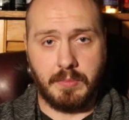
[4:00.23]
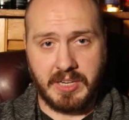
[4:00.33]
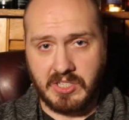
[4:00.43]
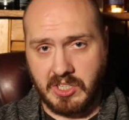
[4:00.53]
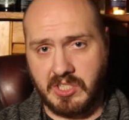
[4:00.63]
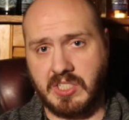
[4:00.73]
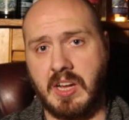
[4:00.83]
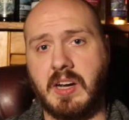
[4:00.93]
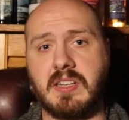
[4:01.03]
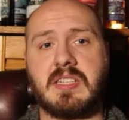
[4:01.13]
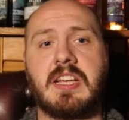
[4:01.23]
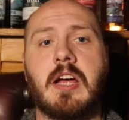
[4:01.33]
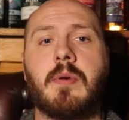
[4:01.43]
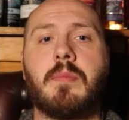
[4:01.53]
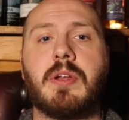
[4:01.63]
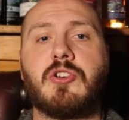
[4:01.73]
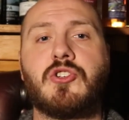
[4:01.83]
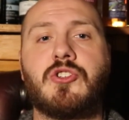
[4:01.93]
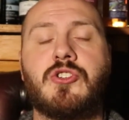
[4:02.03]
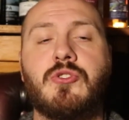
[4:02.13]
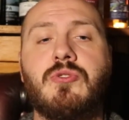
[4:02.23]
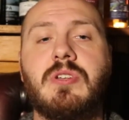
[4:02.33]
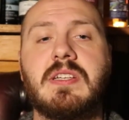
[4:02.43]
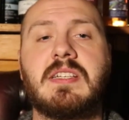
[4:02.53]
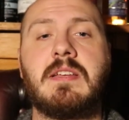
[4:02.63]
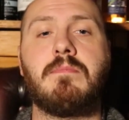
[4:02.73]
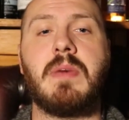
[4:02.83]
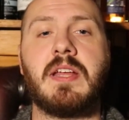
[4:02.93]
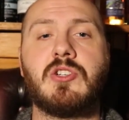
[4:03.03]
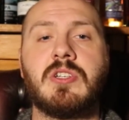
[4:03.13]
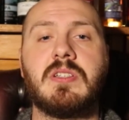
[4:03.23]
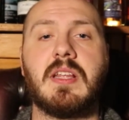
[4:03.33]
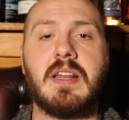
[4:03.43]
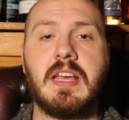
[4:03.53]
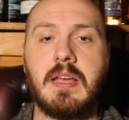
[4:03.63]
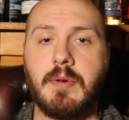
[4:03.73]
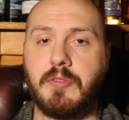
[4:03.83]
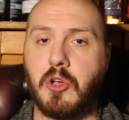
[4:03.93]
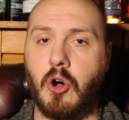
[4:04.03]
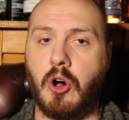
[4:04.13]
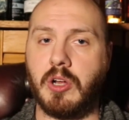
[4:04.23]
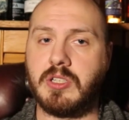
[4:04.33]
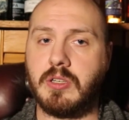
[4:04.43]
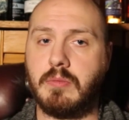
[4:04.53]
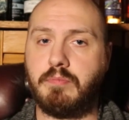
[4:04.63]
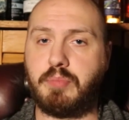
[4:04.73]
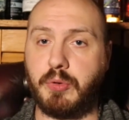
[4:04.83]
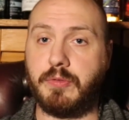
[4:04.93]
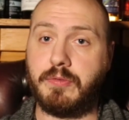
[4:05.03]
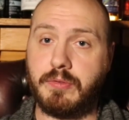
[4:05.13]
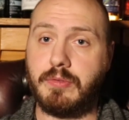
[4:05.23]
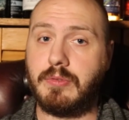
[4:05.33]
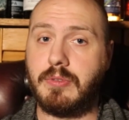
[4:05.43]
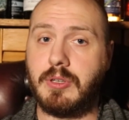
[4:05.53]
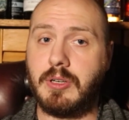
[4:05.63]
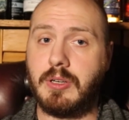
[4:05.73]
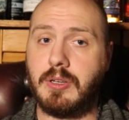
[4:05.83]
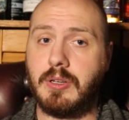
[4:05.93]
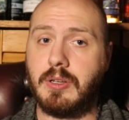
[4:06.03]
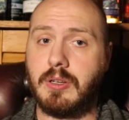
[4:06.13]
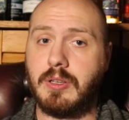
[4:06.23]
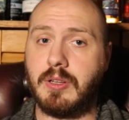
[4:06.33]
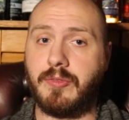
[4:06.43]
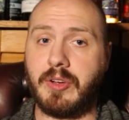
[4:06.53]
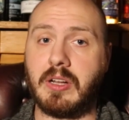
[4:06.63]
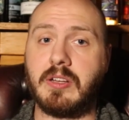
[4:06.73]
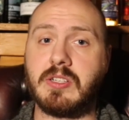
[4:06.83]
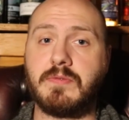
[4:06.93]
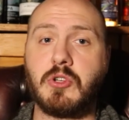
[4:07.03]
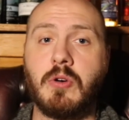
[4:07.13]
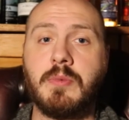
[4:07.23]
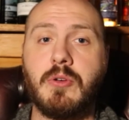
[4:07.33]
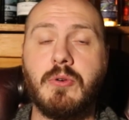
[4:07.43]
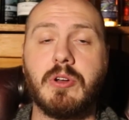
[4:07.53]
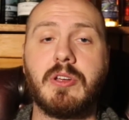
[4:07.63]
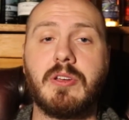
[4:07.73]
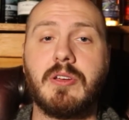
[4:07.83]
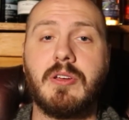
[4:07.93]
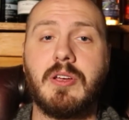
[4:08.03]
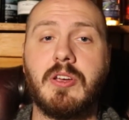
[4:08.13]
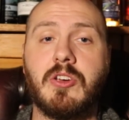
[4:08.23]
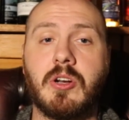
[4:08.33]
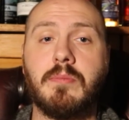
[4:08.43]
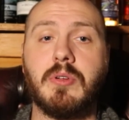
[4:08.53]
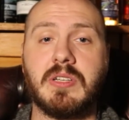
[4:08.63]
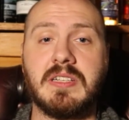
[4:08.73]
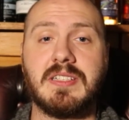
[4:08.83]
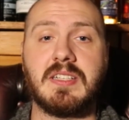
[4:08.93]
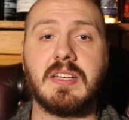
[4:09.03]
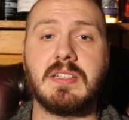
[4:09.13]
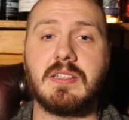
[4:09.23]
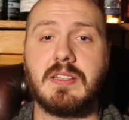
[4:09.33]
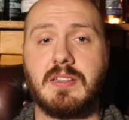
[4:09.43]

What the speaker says: minister started a sermon, but as soon as he mentioned the name of God, poof, the fiddlers of Tomnahurich crumbled into dust.